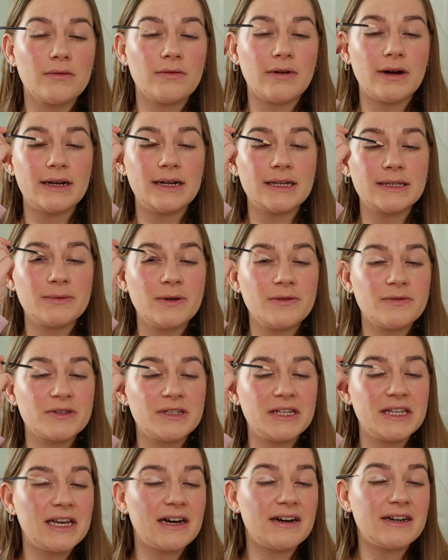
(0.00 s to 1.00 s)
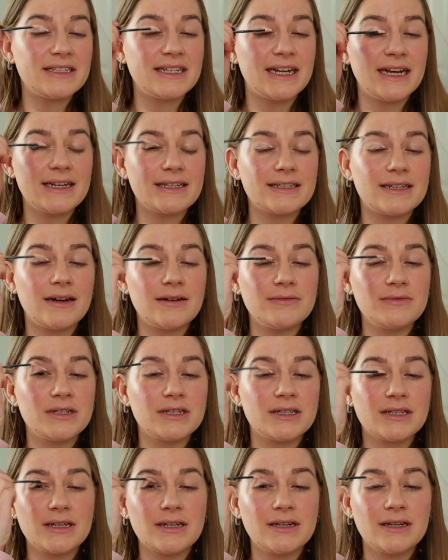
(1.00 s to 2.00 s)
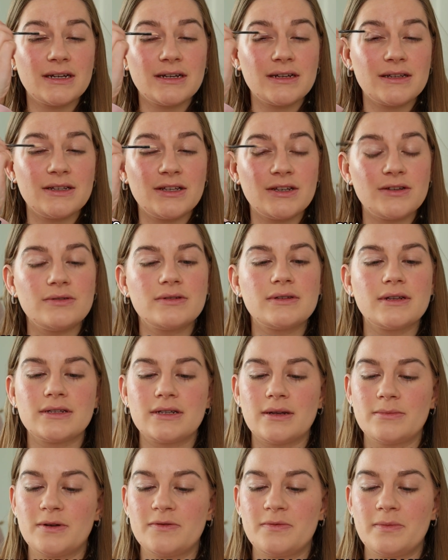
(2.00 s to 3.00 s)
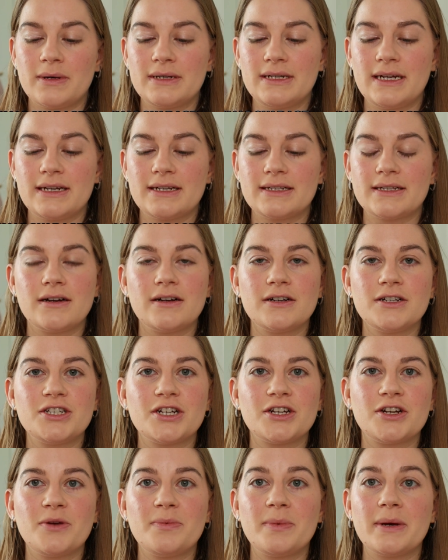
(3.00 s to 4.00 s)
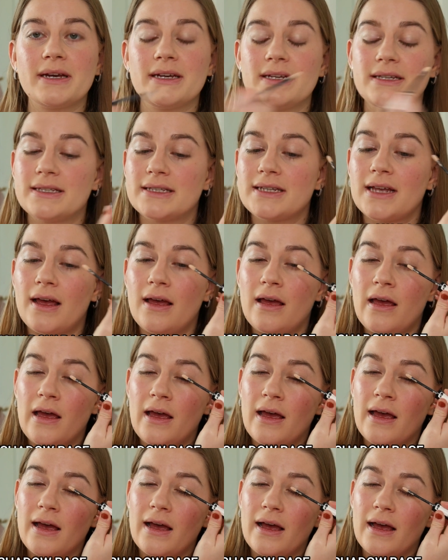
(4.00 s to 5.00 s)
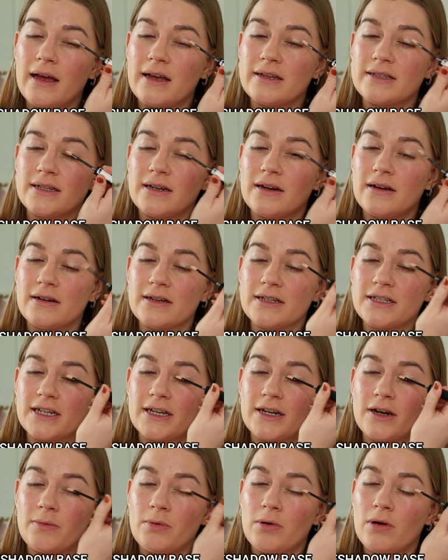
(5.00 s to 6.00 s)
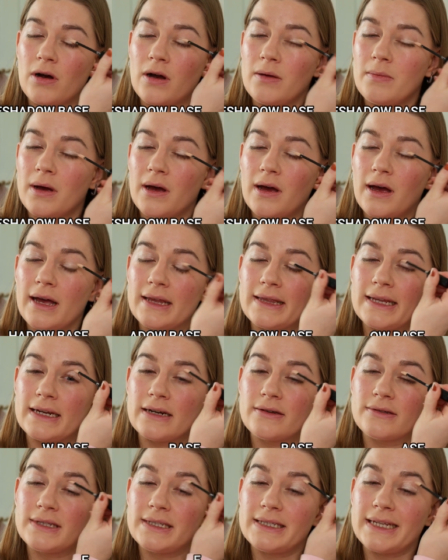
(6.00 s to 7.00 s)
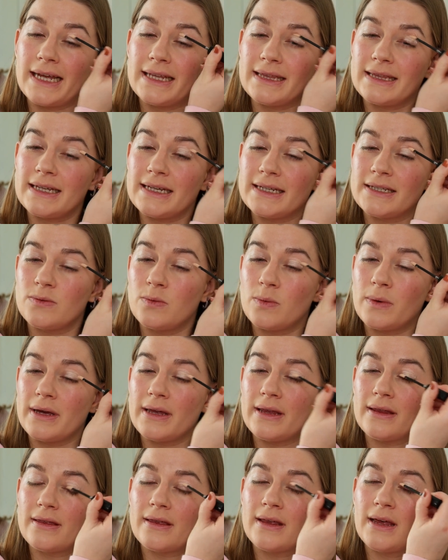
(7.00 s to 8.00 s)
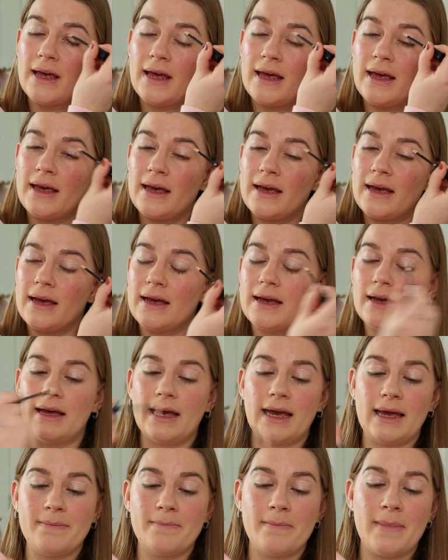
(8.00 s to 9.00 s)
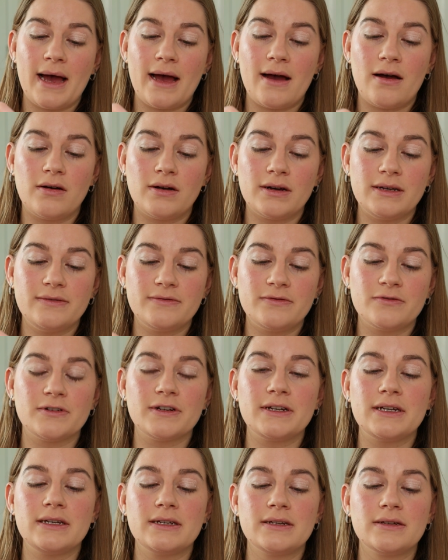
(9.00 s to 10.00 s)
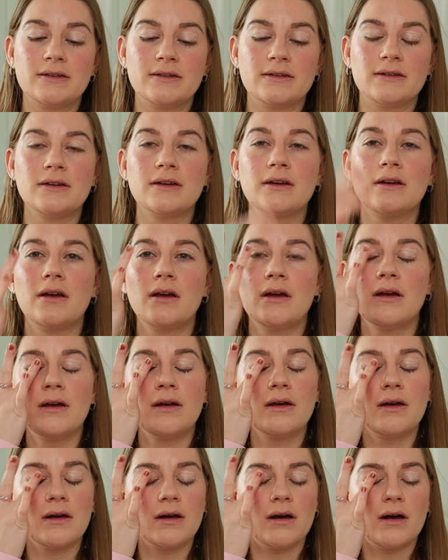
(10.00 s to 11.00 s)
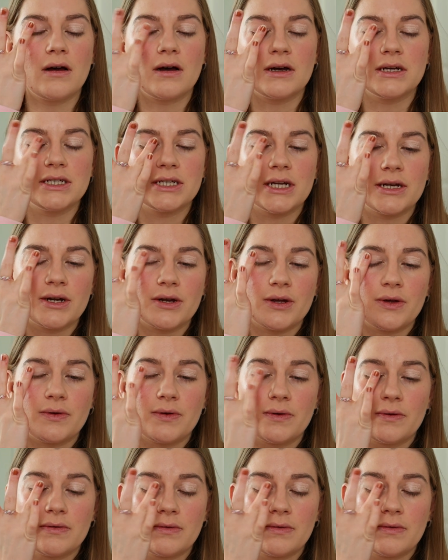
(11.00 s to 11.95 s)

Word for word: Right, let's move on to the eyes next. I'm just going to use some of my NYX eyeshadow base as an eyeshadow primer, and then I'll set this with a matte ivory eyeshadow.